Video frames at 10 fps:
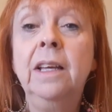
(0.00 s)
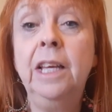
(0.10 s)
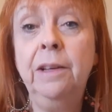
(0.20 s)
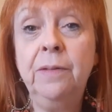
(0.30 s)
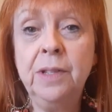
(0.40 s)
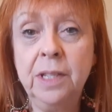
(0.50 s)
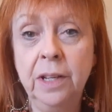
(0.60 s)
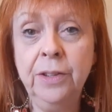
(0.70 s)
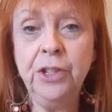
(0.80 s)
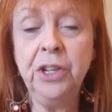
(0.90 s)
If the
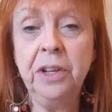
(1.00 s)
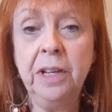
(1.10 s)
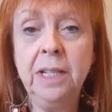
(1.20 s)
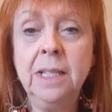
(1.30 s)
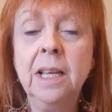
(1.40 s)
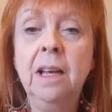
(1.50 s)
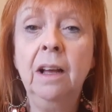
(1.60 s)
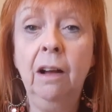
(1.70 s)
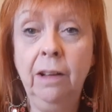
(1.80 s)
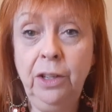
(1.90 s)
sun shines,
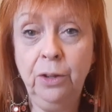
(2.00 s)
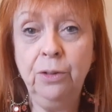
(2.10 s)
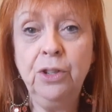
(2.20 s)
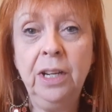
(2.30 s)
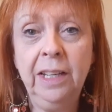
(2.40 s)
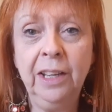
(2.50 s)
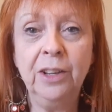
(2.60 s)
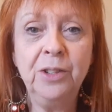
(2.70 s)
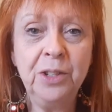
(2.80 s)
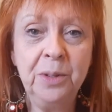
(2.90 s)
I usually
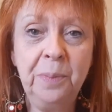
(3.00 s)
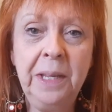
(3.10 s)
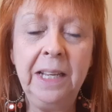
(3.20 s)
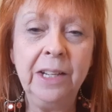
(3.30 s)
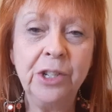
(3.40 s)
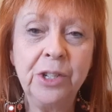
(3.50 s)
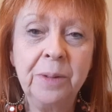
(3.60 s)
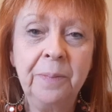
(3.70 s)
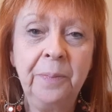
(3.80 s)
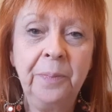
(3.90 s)
go to the beach.